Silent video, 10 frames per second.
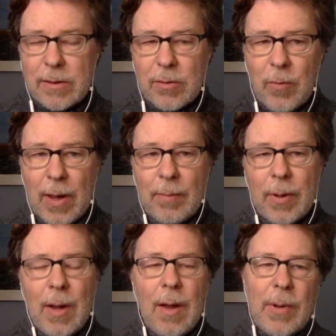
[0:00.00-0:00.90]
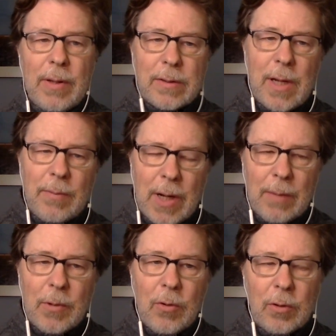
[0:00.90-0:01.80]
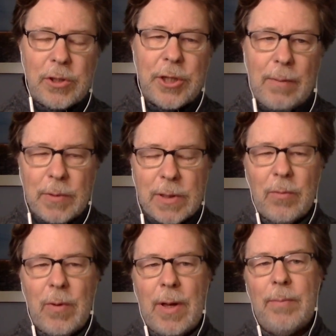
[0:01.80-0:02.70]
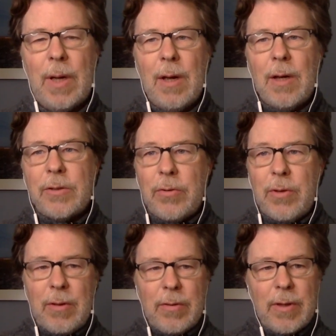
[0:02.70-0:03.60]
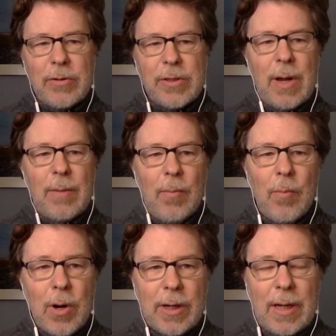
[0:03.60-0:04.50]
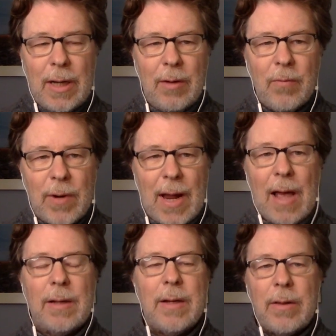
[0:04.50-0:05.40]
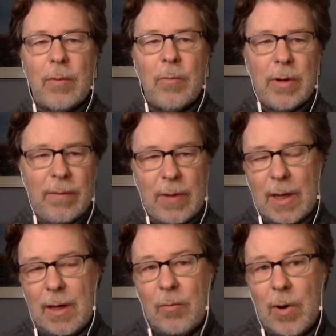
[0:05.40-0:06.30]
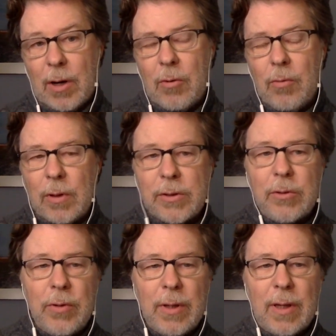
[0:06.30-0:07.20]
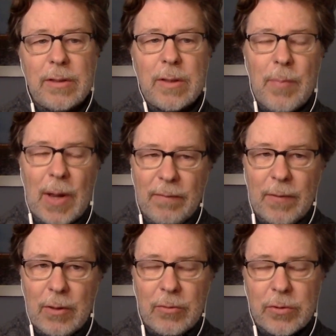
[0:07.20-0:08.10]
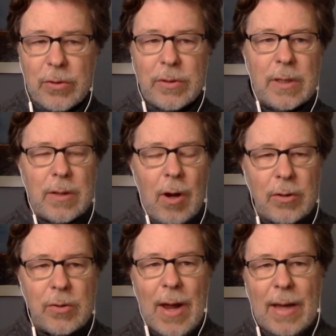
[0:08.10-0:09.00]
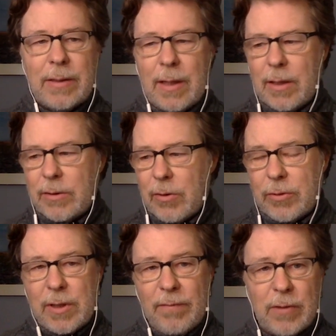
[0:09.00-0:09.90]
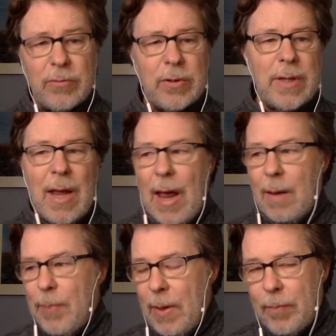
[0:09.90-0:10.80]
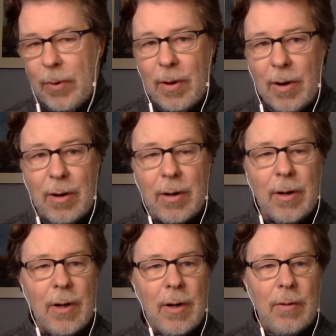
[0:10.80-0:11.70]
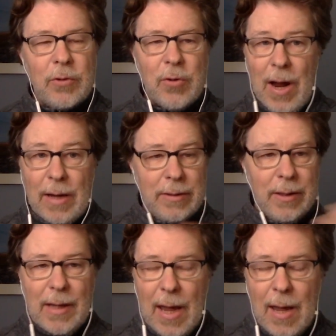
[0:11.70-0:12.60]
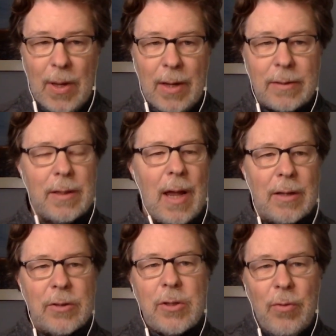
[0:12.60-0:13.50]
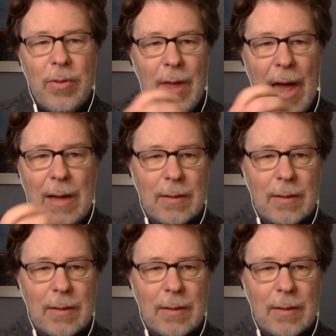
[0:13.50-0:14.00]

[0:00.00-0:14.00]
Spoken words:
the web, but at the same time, Google shapes the web. So that there's some murky reality that we're living in where Google is doing things to benefit users. It's also acting in its own self-interest, and people are trying to game it. And so that